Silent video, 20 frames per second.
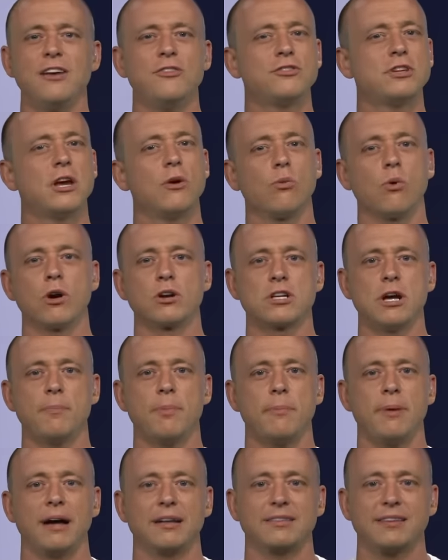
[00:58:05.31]
I used to get worked
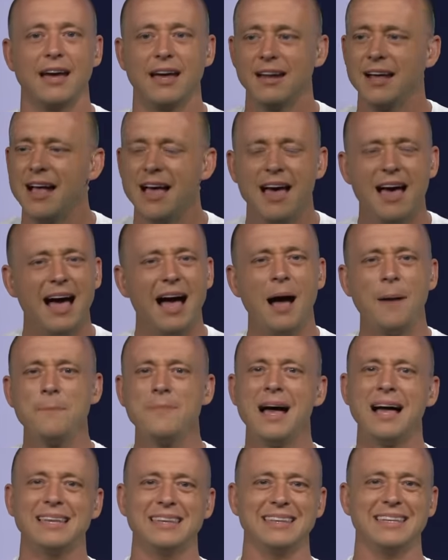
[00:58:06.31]
up about that.
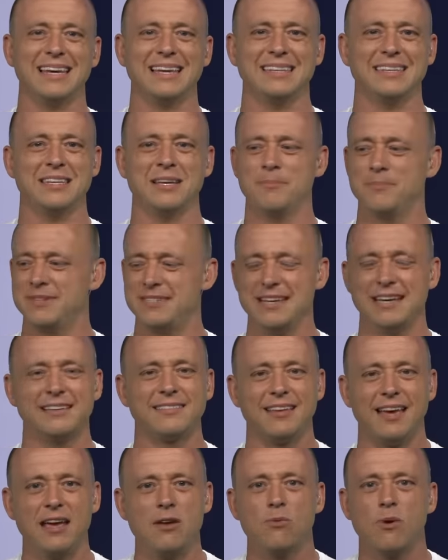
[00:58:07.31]
I'm not letting them
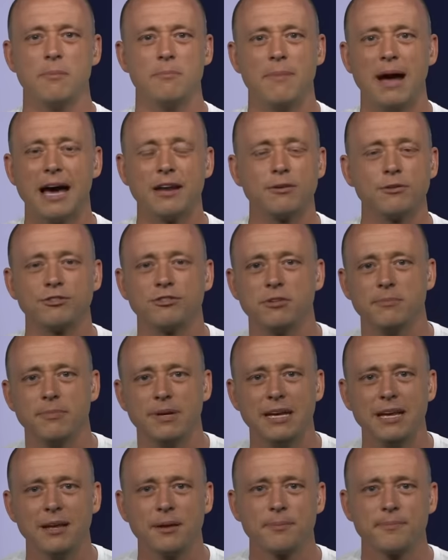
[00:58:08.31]
dictate what matters to
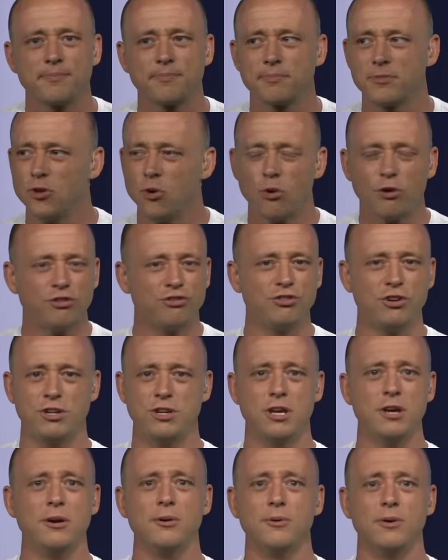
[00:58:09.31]
me, nor
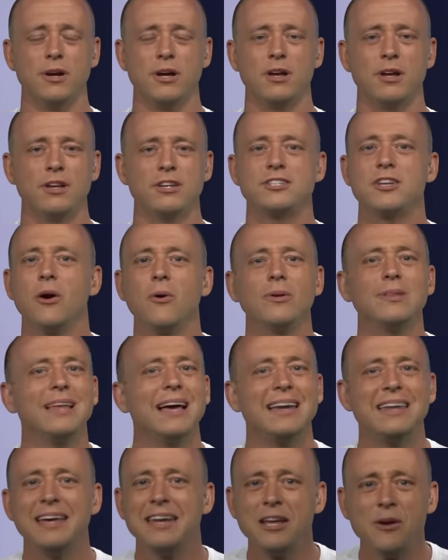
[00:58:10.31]
should you. Don't
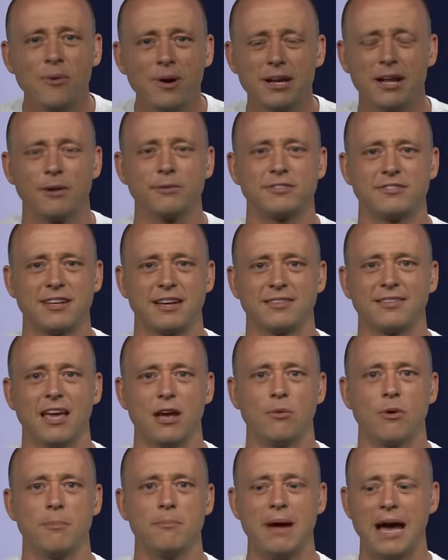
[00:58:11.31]
let anyone else
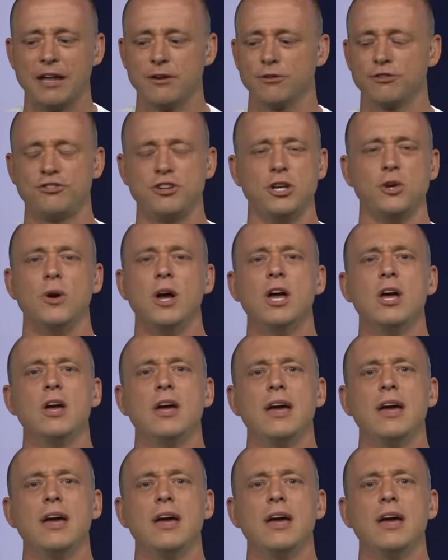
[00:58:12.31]
dictate what matters to you.